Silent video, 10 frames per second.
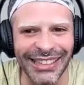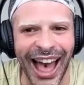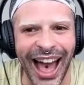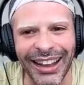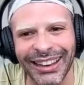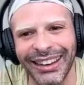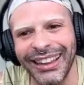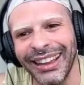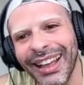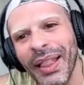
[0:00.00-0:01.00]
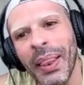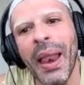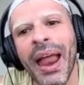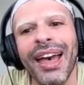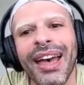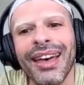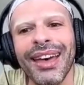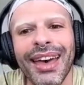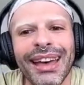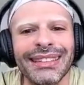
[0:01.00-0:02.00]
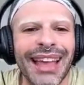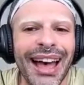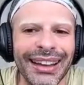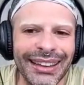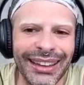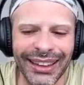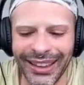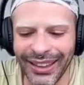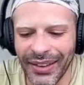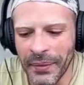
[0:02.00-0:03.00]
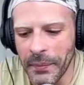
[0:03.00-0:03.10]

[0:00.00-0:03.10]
more people working in factories manufacturing